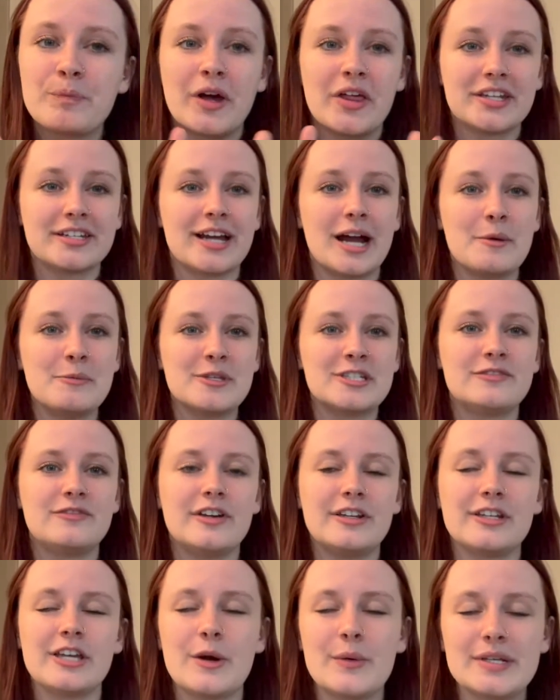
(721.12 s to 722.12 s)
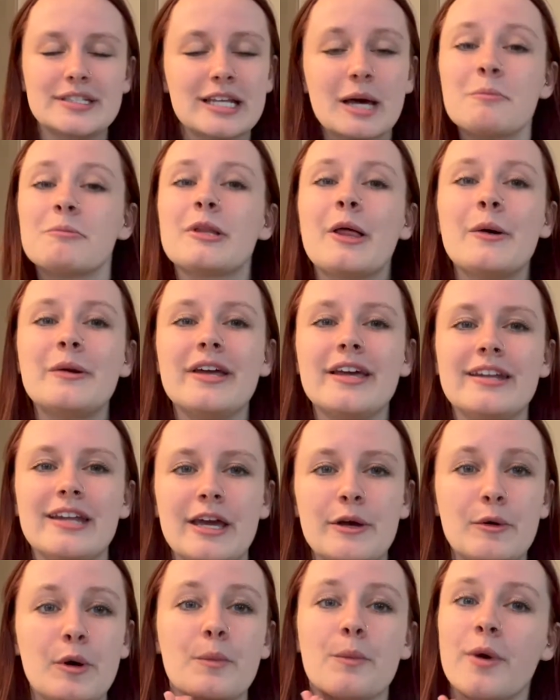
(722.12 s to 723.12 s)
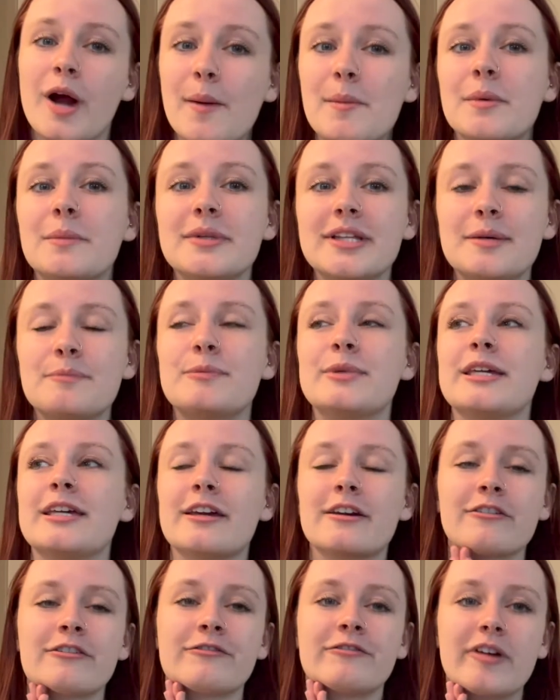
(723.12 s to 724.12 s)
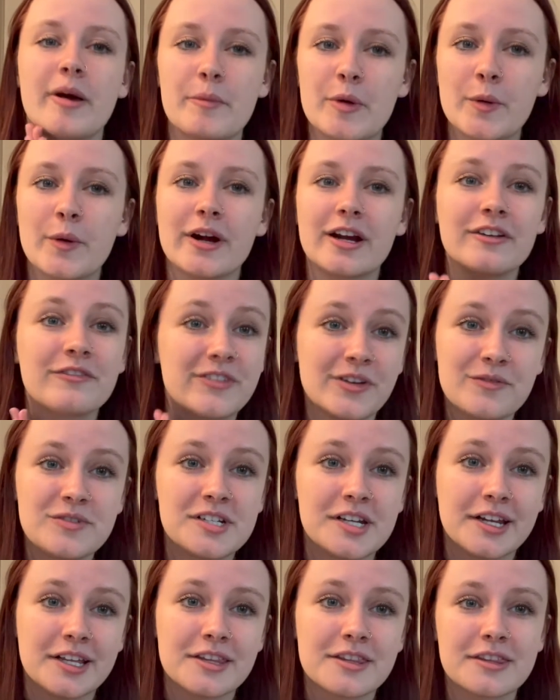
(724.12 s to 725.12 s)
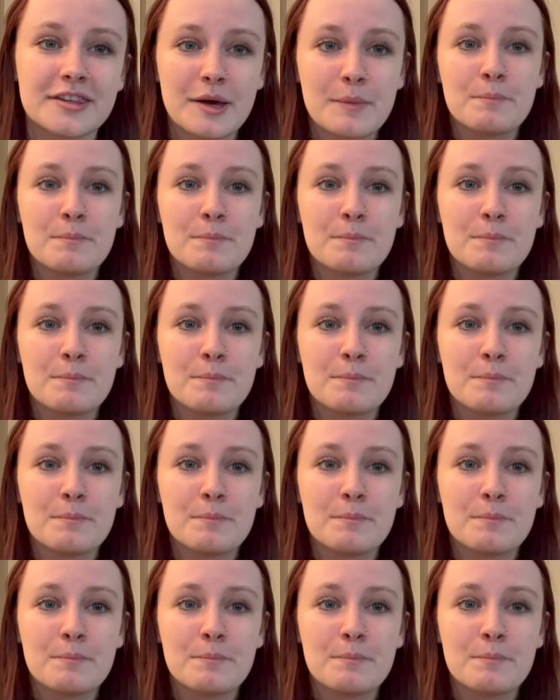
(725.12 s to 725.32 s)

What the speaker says: By the time this video is uploaded, it will probably be February 15th.